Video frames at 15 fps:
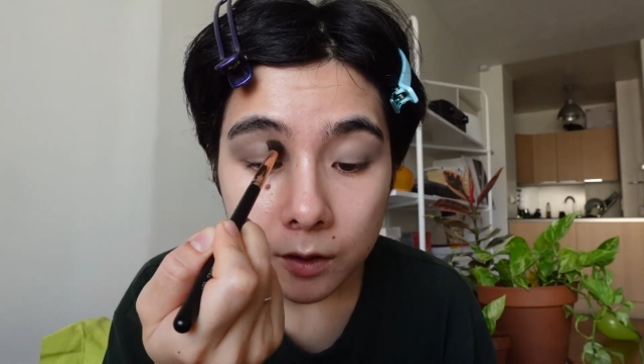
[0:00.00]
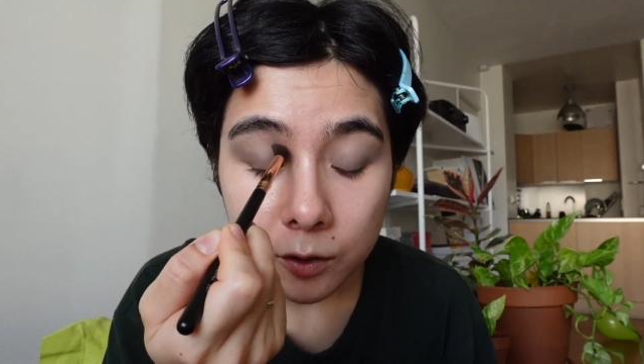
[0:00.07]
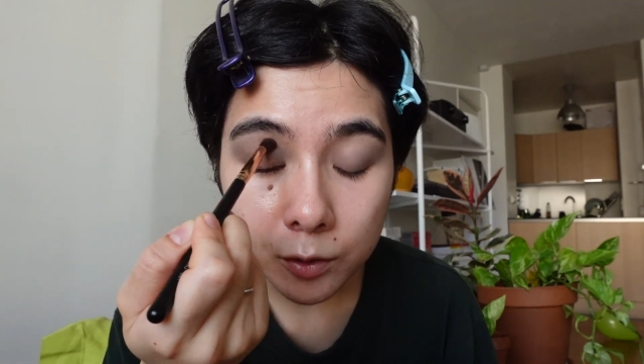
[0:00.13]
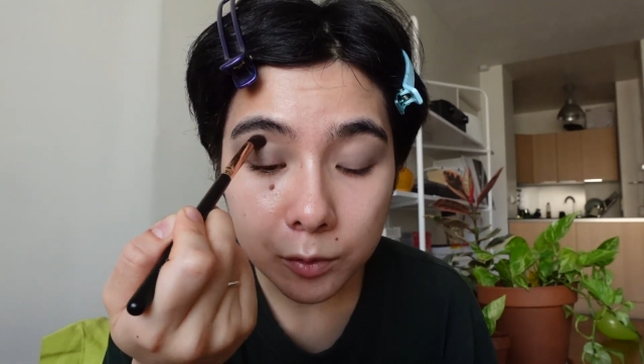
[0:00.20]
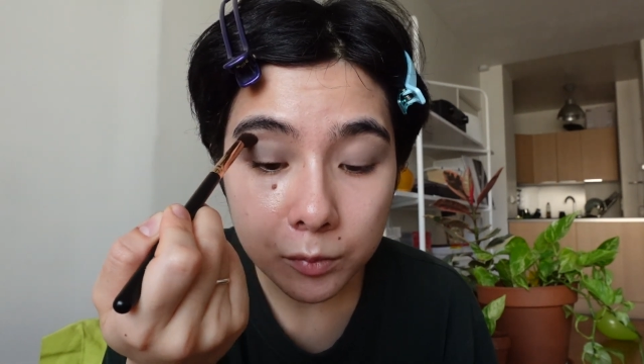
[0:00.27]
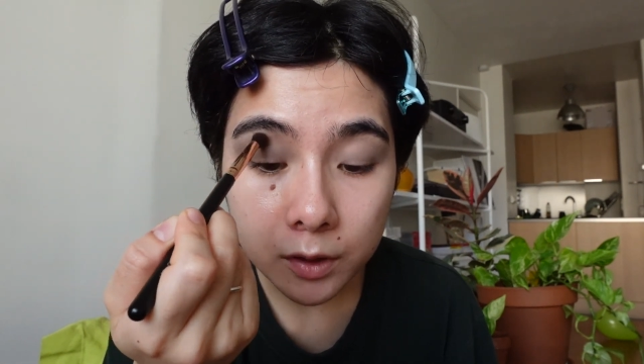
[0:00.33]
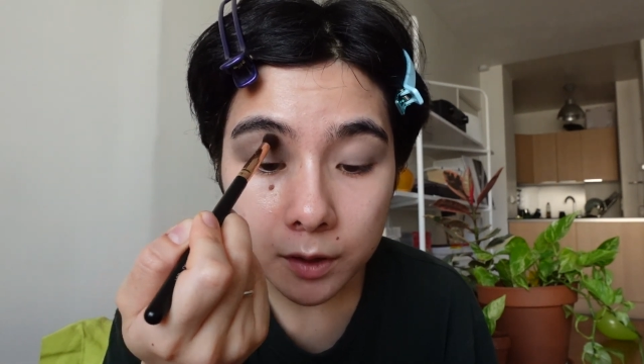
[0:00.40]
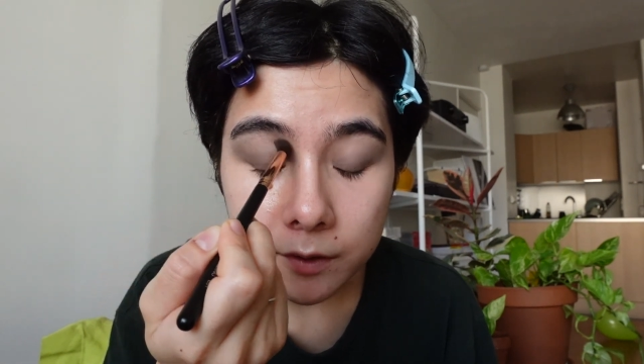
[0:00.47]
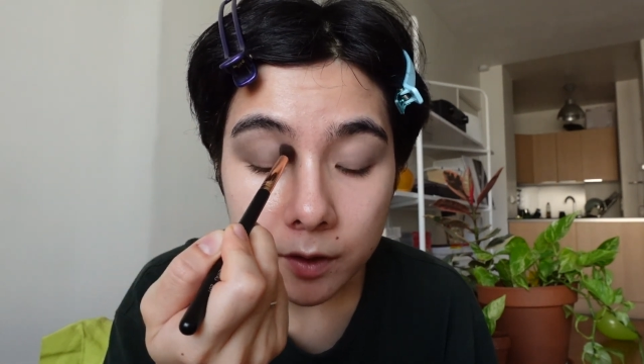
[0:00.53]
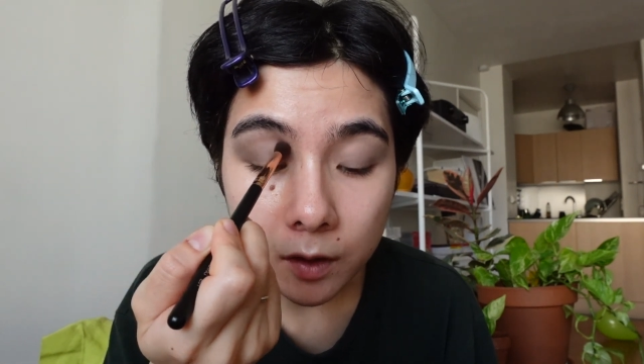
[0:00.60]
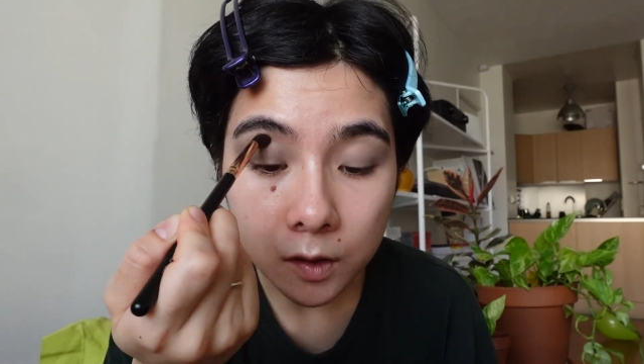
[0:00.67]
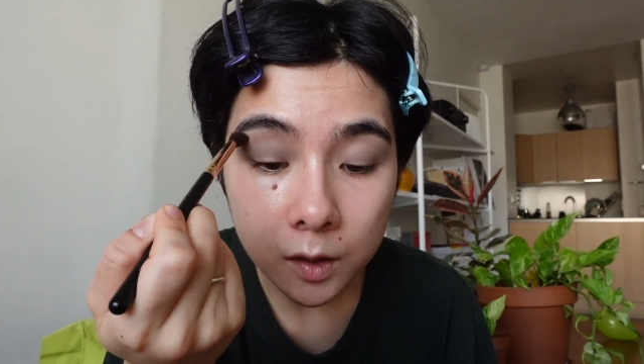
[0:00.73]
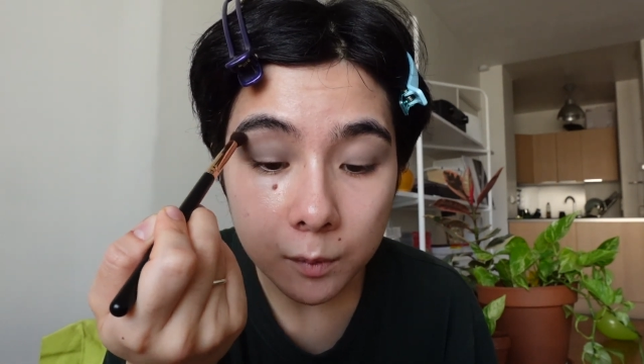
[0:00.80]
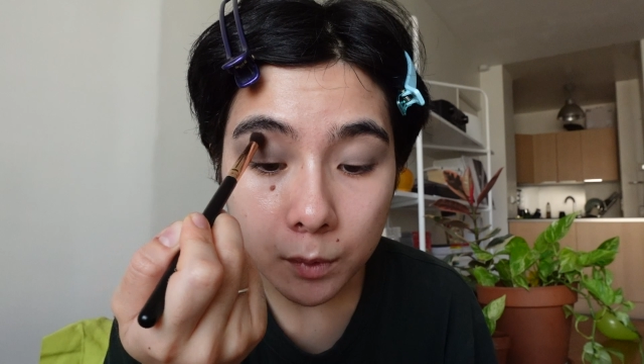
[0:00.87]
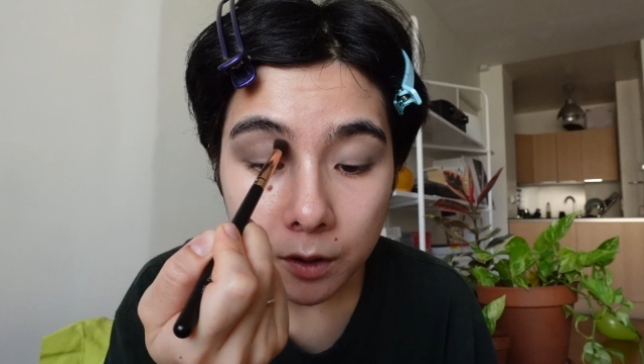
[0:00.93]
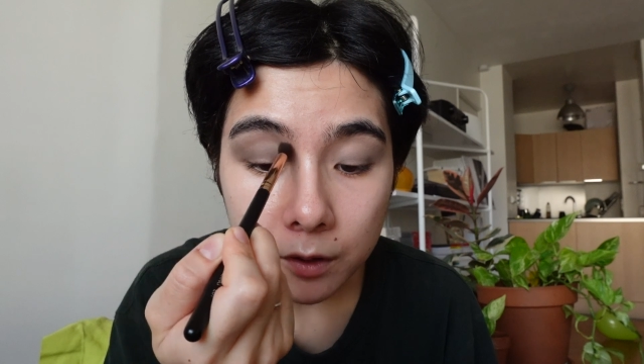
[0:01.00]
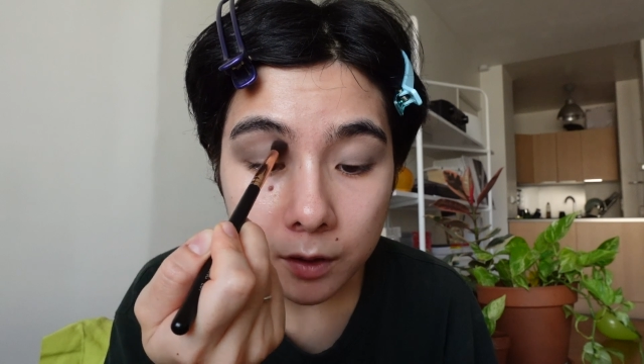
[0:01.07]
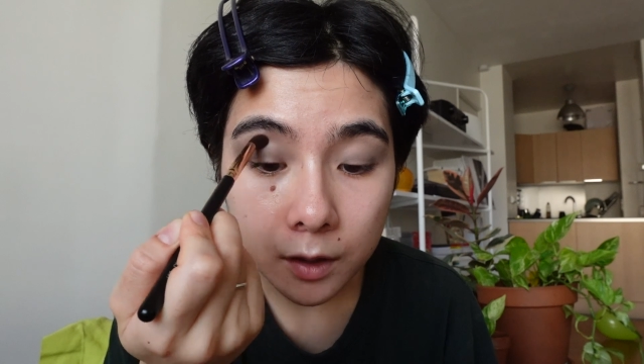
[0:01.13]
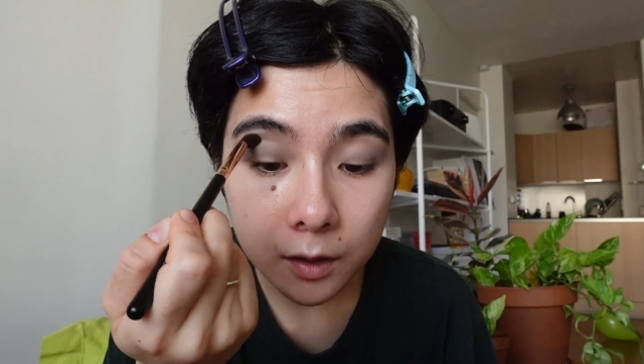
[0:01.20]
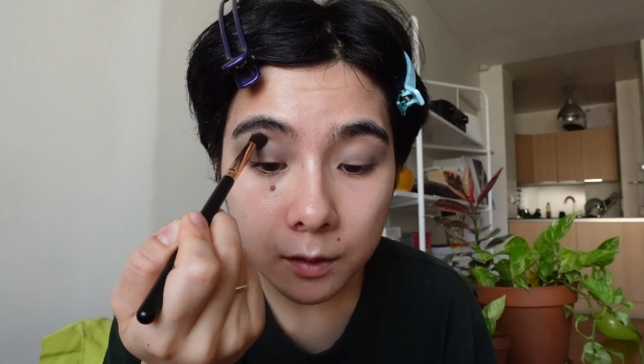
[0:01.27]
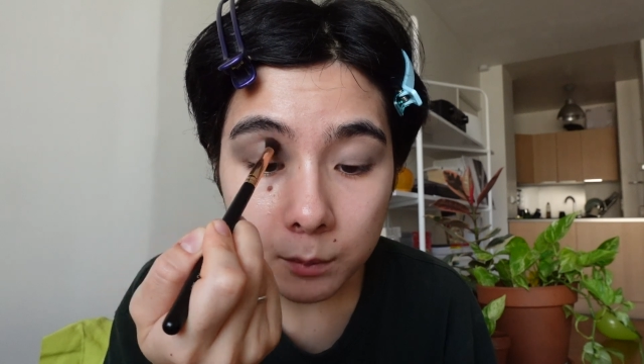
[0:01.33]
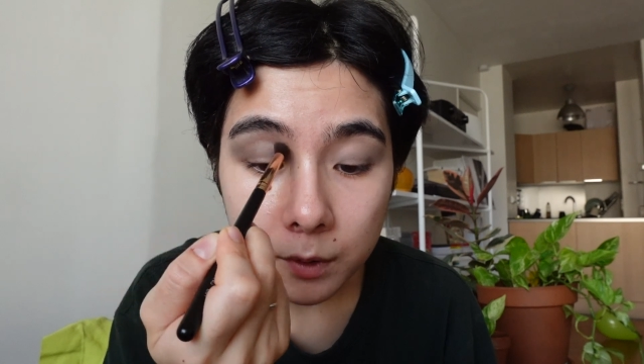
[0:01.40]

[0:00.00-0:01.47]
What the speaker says: not really talked about it,